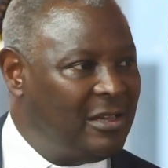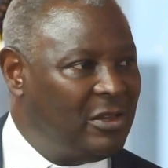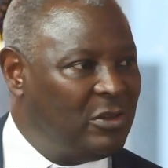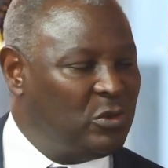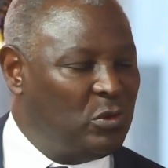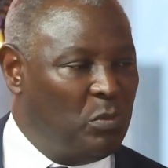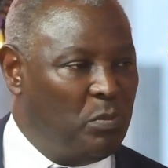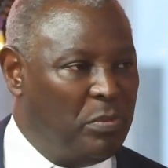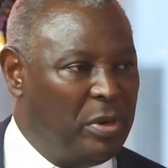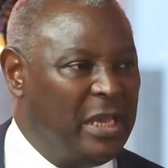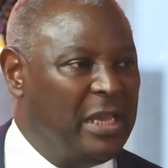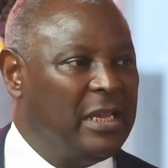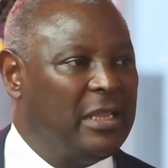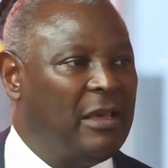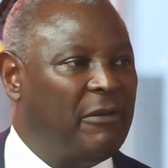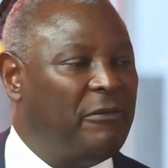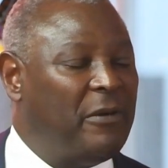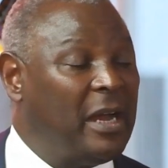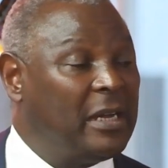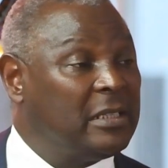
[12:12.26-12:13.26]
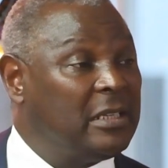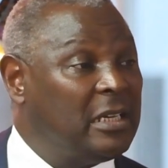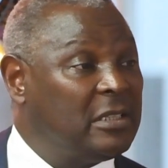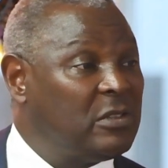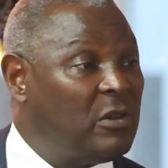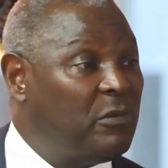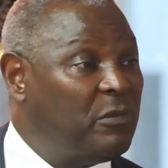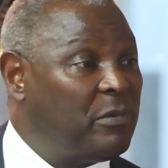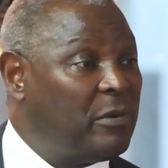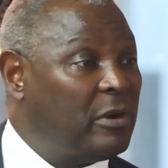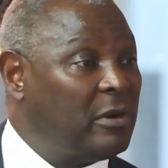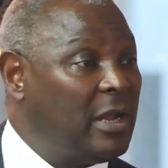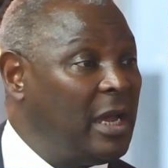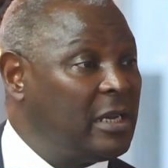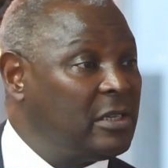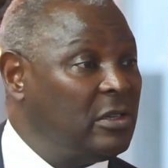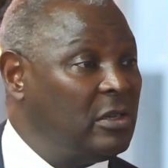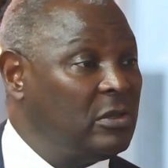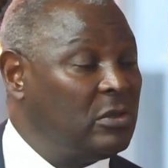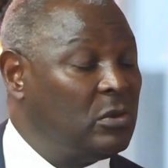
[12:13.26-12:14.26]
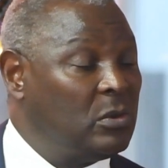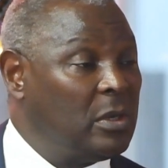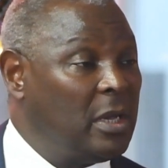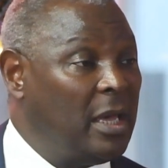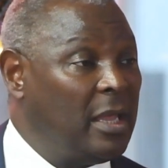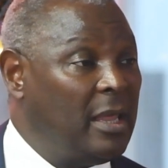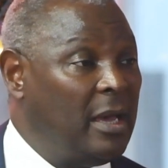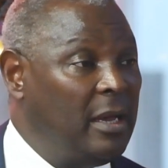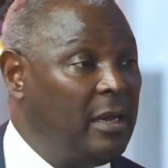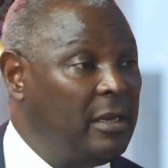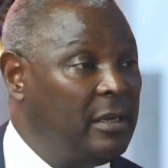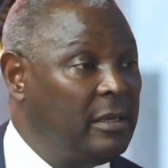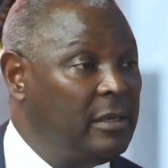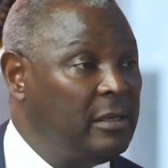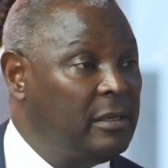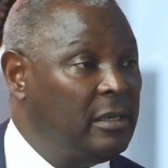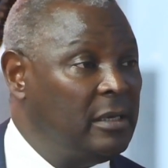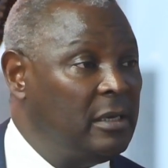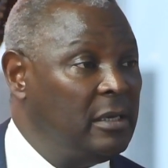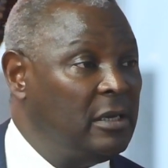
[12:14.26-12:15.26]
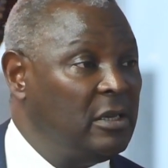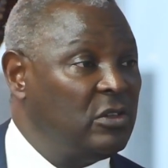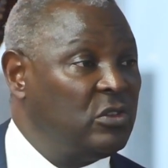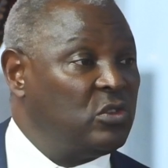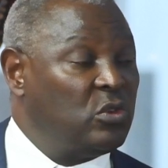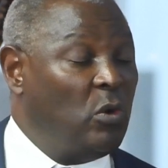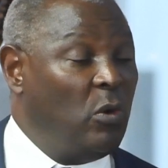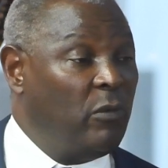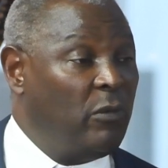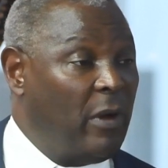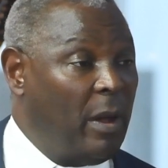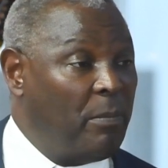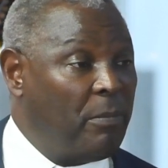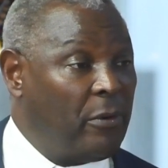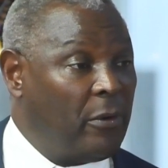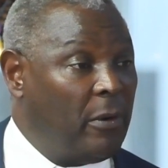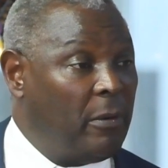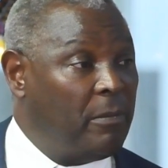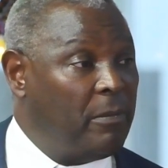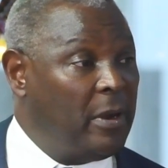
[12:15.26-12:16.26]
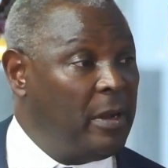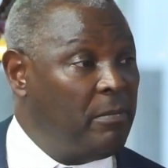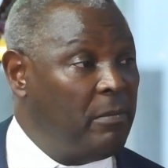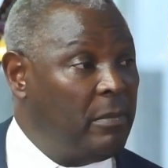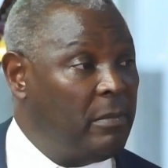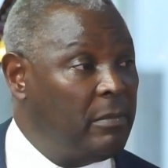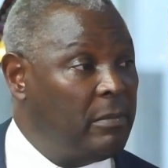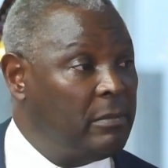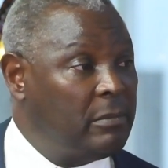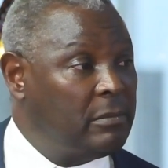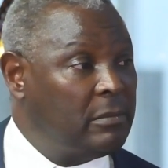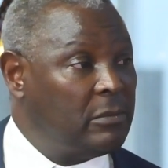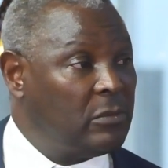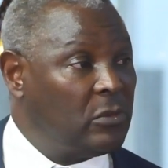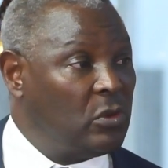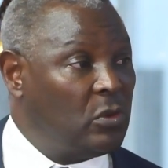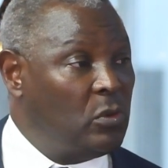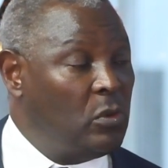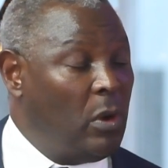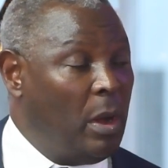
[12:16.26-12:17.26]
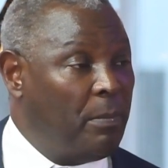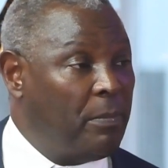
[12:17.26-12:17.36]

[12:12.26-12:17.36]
to bring the factors of production together, solve a problem through a